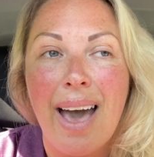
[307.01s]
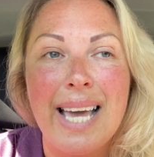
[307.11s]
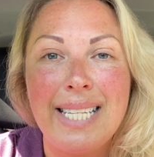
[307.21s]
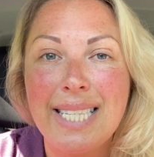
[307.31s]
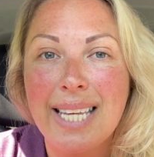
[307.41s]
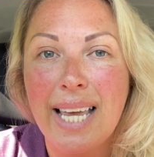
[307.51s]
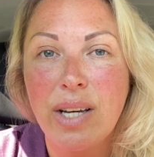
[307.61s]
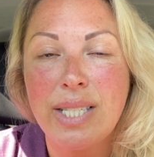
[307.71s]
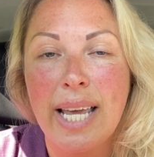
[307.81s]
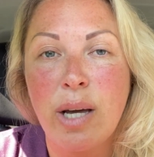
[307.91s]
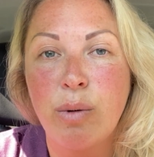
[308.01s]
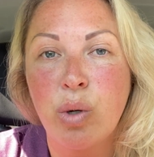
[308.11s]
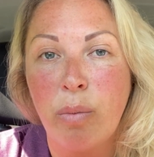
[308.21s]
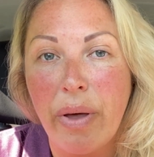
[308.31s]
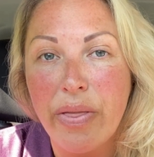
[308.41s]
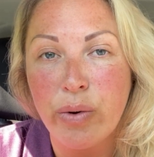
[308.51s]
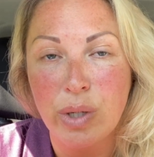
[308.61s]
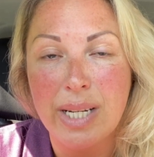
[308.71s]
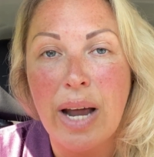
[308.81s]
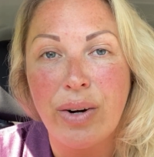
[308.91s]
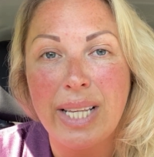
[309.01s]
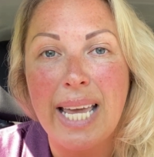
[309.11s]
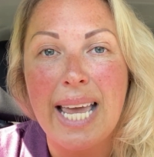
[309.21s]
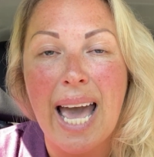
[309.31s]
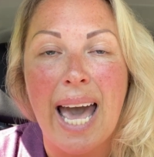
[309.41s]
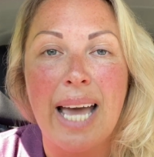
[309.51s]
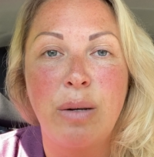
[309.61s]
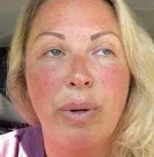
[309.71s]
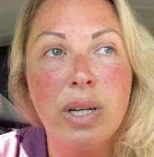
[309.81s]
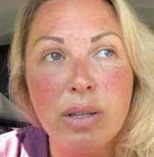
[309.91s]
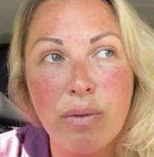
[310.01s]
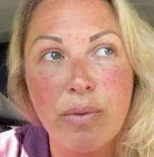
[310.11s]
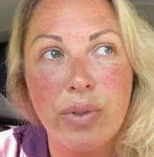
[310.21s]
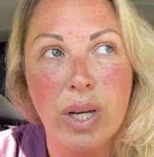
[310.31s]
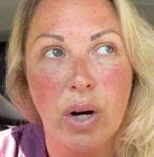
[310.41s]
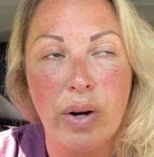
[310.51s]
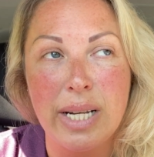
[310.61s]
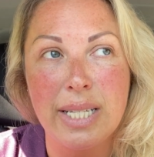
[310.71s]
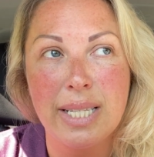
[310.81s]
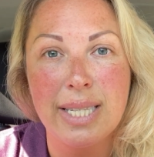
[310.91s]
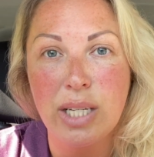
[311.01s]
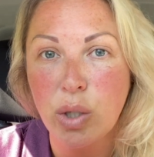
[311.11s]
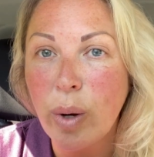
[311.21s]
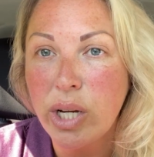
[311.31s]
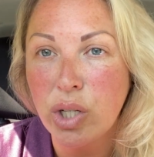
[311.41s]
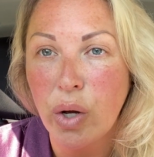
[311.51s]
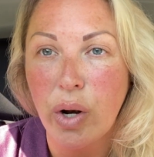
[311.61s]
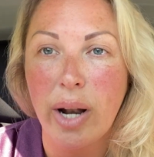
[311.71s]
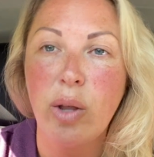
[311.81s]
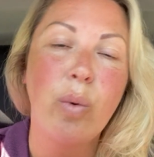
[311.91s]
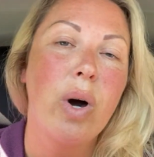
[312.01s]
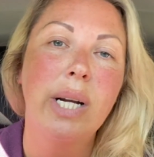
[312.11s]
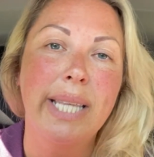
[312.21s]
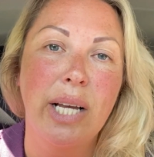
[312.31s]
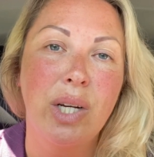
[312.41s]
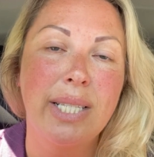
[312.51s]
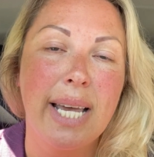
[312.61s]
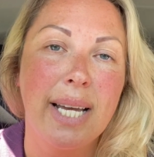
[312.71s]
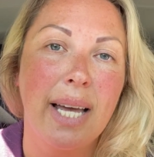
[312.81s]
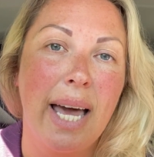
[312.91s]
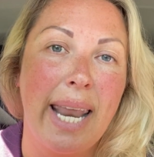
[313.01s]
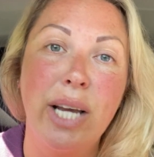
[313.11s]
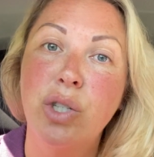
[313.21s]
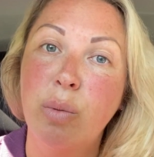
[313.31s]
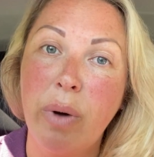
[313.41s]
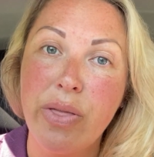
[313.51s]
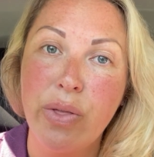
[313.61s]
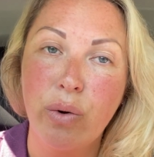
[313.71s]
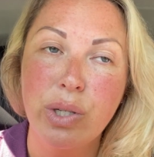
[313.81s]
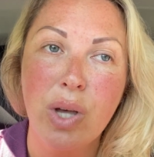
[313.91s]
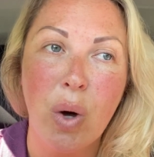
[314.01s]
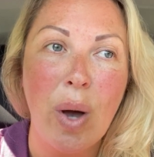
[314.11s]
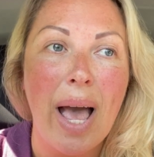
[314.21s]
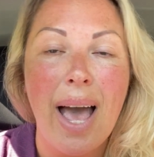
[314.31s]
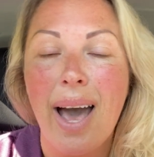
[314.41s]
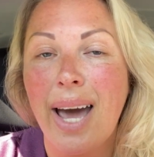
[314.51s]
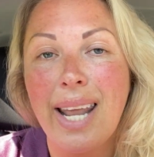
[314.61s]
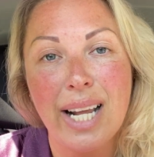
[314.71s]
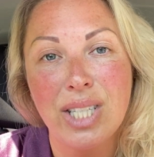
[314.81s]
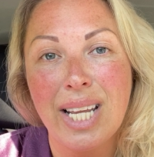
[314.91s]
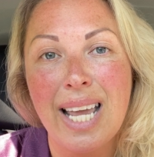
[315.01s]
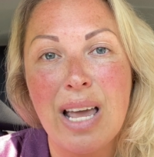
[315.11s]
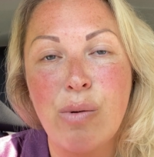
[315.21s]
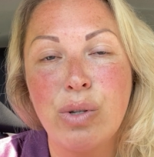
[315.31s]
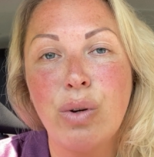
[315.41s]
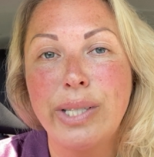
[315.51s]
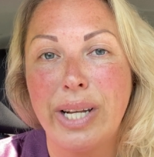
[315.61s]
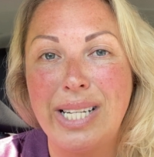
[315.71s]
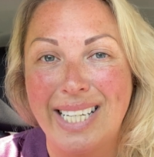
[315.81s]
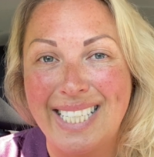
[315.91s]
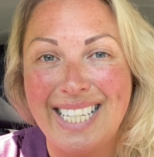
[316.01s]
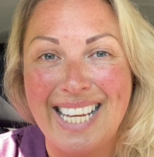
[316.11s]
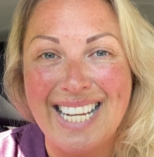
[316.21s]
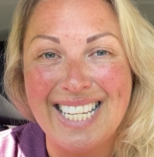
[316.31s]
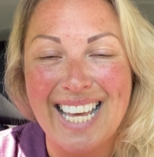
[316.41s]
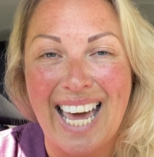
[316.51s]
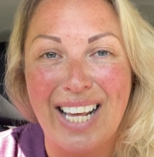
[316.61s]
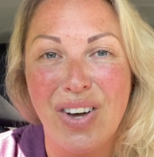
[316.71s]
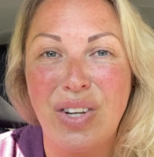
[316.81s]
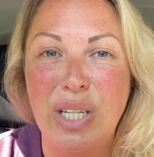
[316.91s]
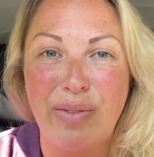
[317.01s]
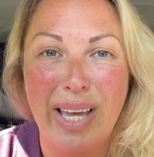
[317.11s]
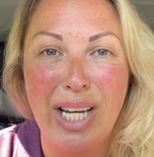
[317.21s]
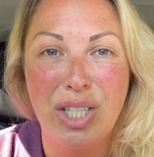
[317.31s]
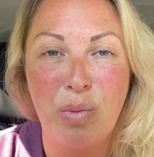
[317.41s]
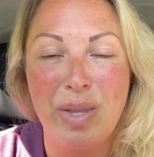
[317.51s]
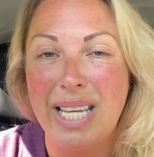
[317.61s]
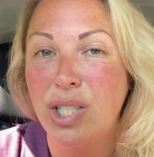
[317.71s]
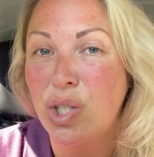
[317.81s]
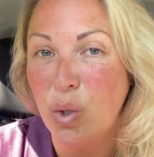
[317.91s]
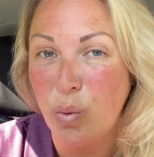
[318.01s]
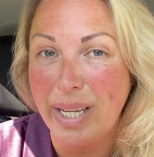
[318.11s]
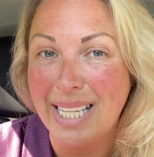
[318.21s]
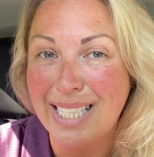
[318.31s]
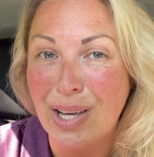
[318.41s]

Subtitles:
It did say it could take up to a month ordinarily, and because of the current situation going on in the world, that it could take an extra month or so. And actually it was all done and dusted, and I got the notification within 2 weeks.